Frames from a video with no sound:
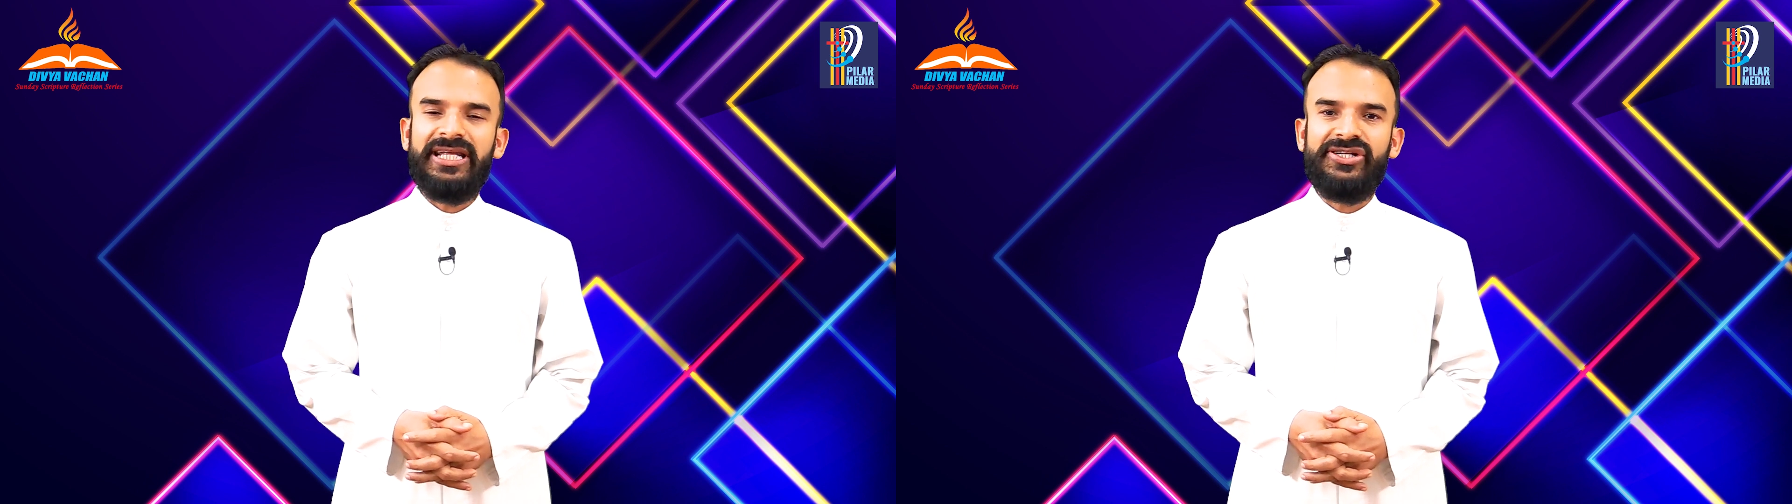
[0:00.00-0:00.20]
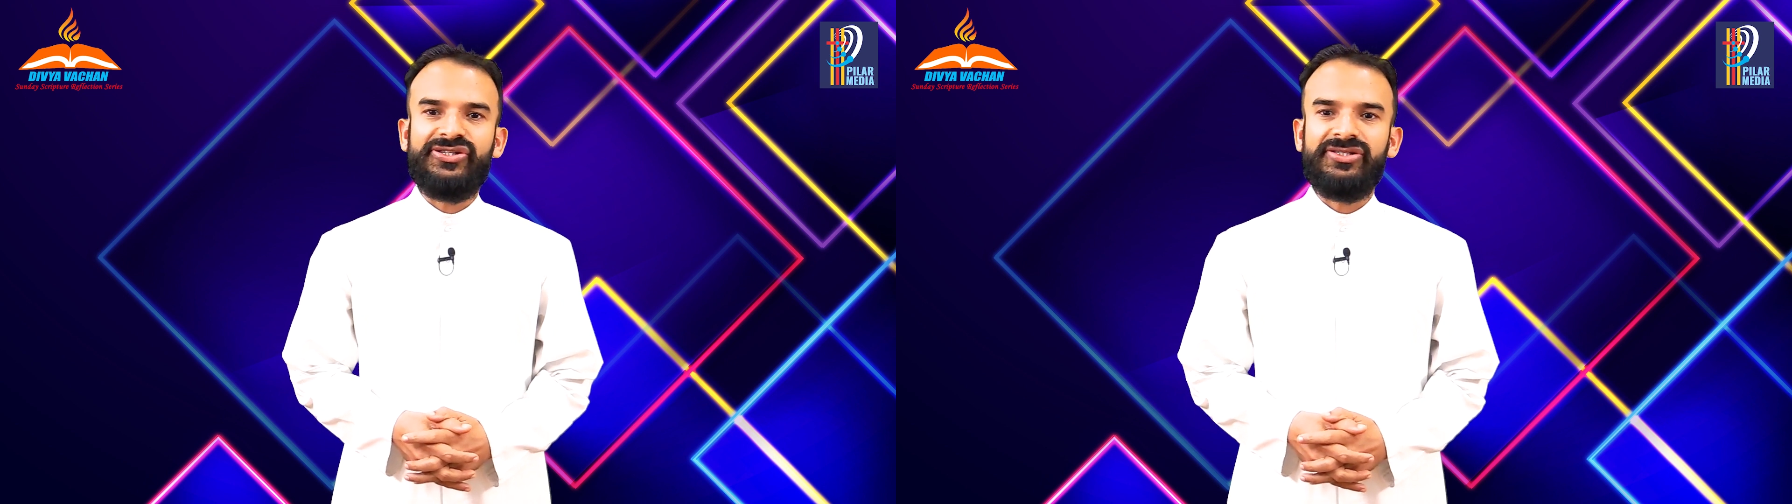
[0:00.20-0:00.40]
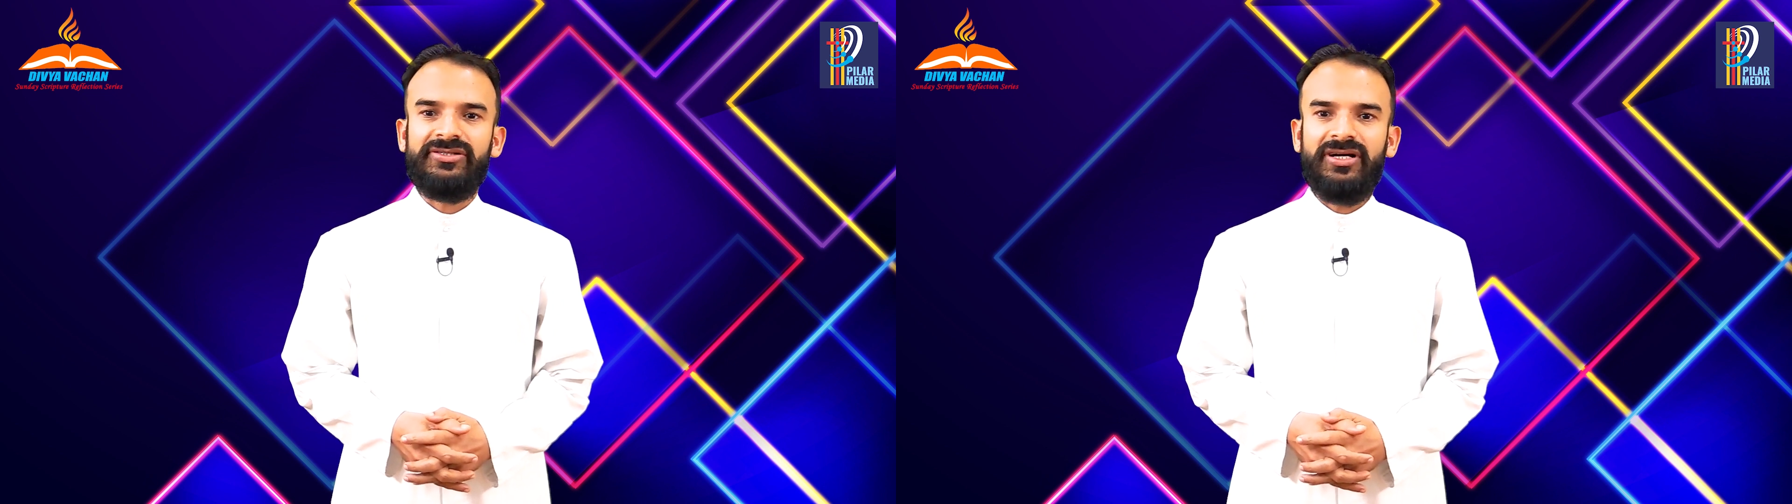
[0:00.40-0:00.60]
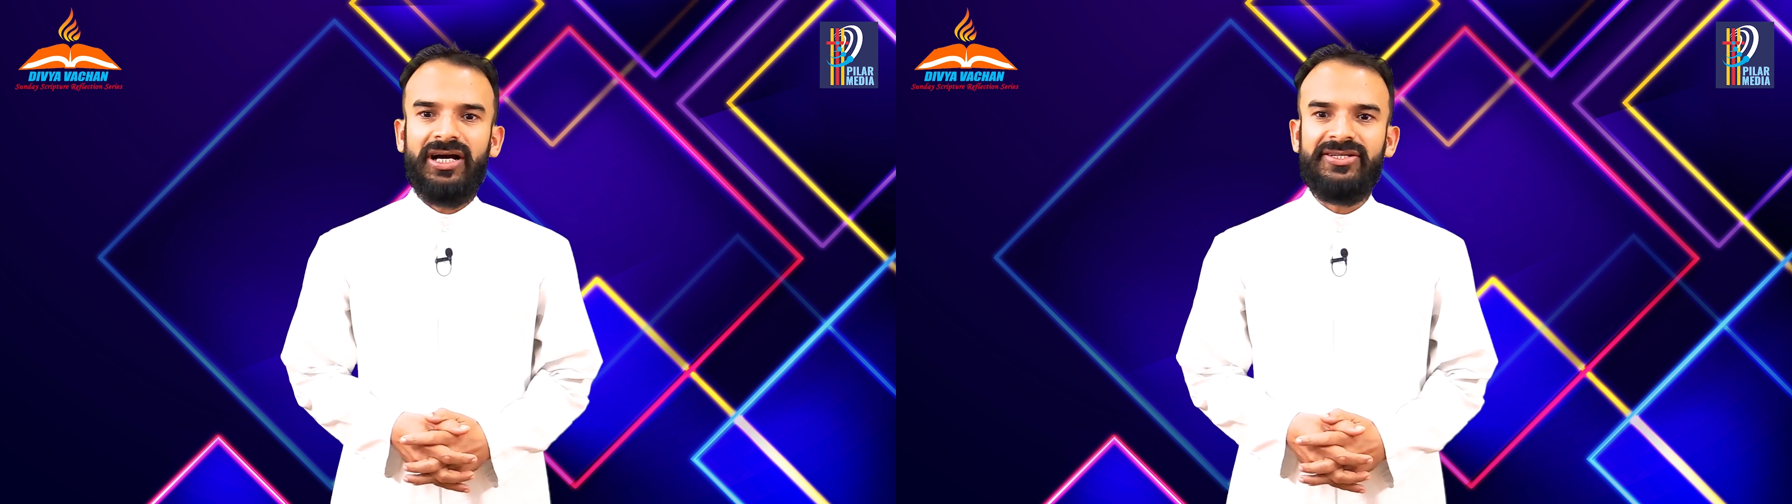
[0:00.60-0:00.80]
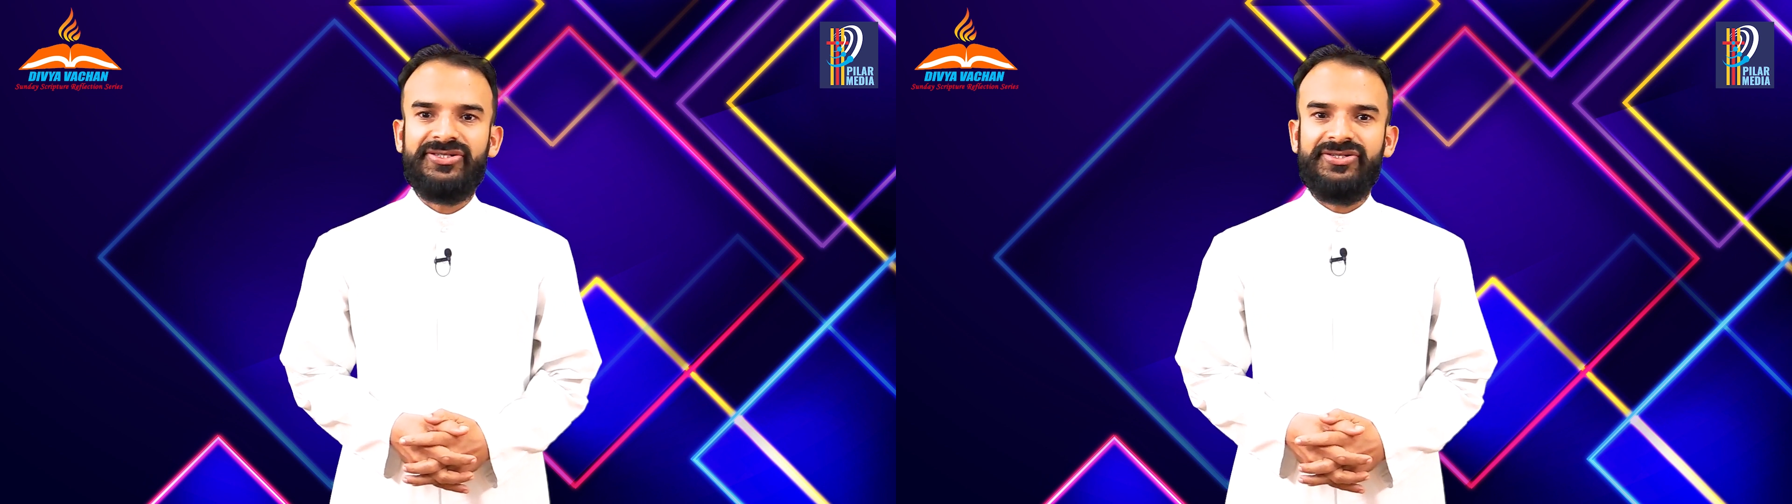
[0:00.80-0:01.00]
ancient
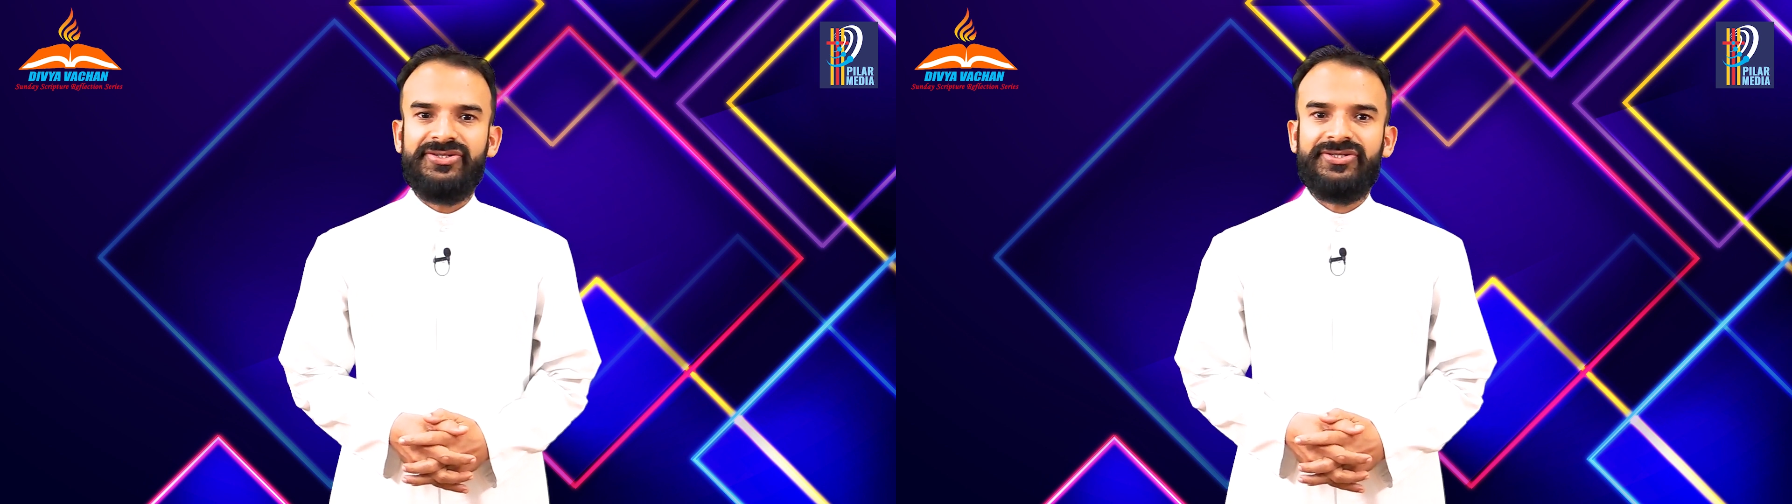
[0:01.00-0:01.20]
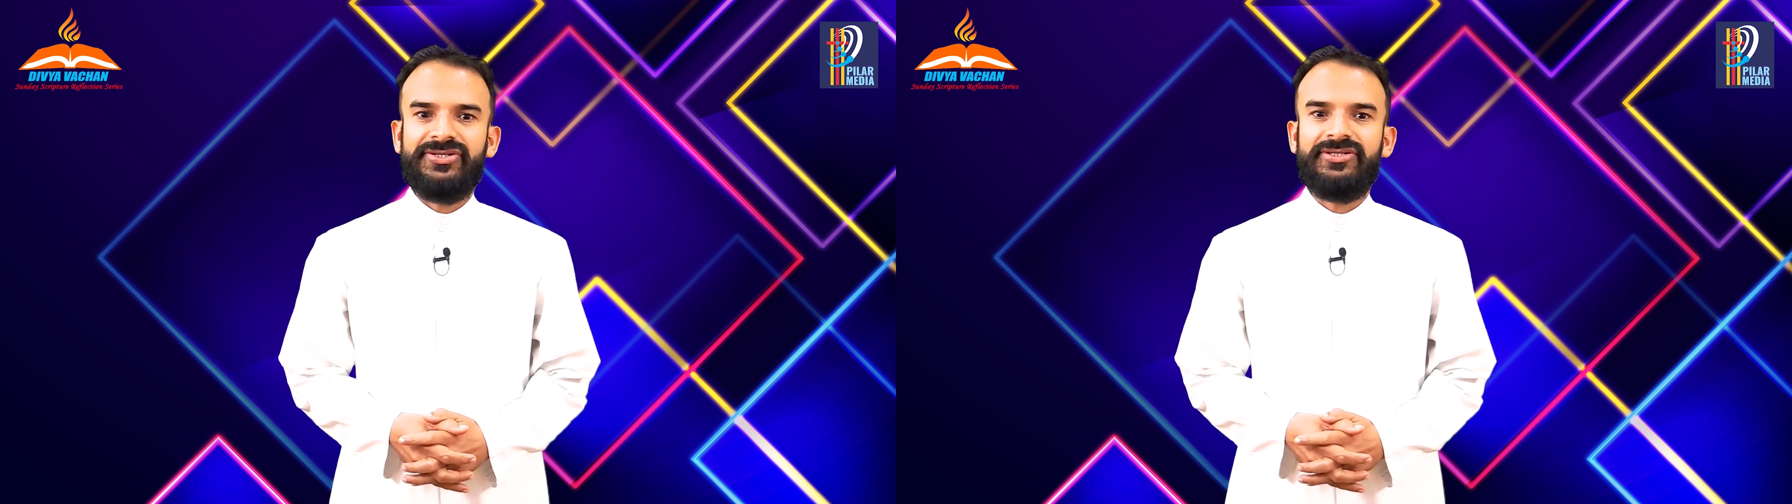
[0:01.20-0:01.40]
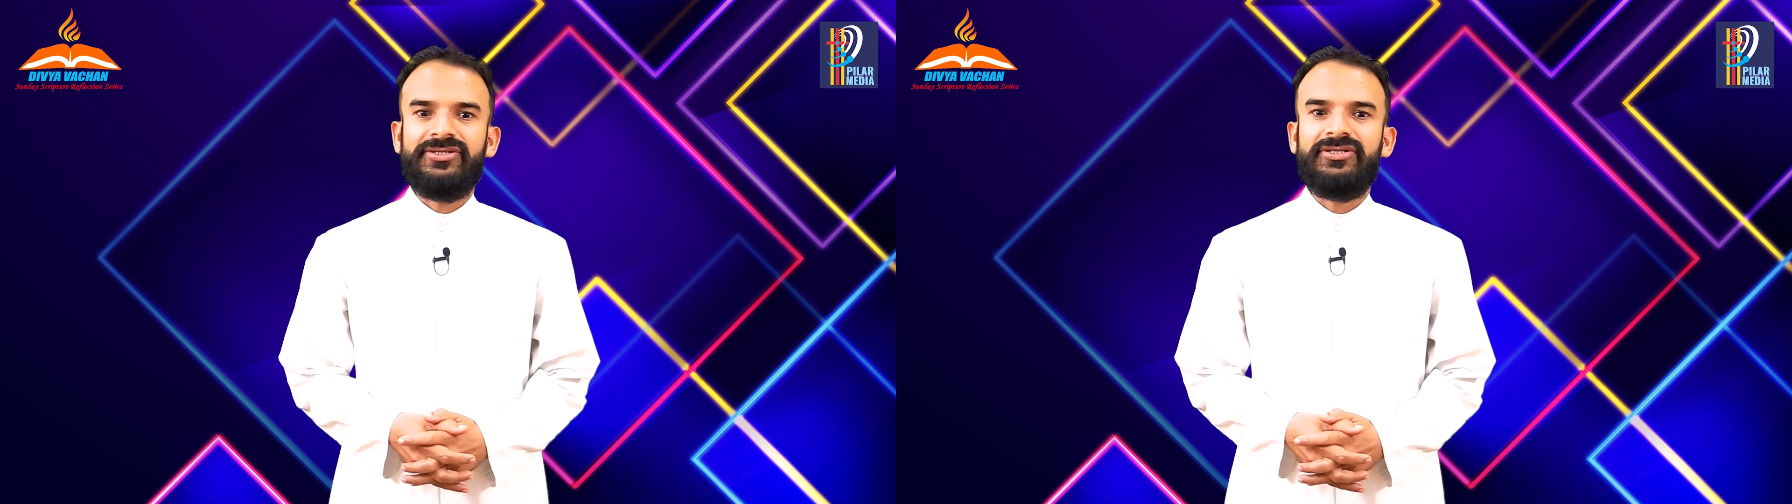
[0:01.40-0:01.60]
cultures.